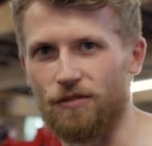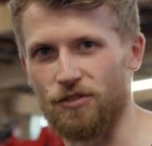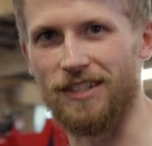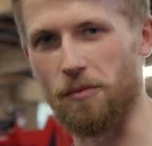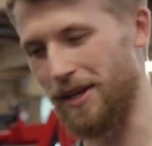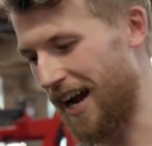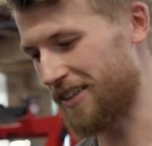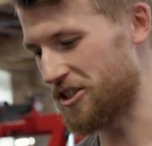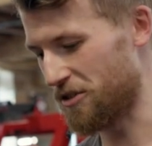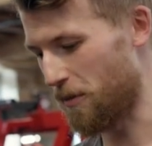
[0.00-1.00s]
I've never been
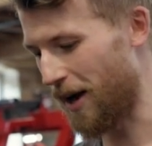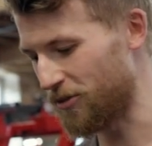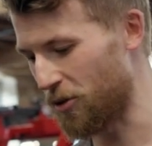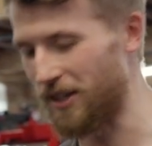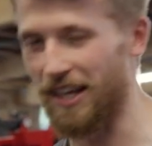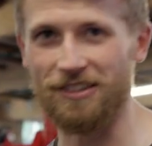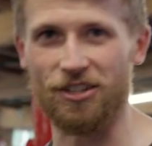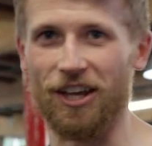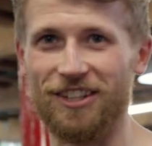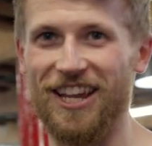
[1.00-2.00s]
asked enough about doing it
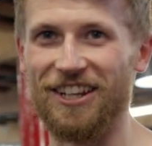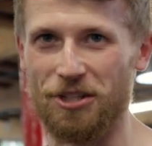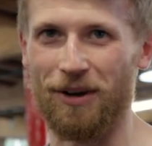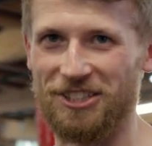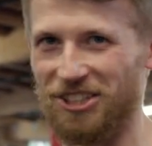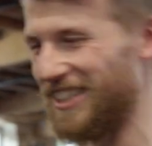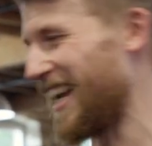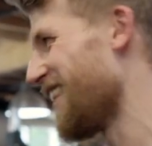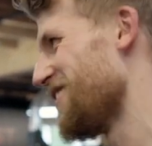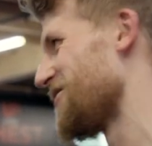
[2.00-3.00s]
to actually
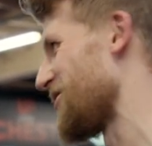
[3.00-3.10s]
get them.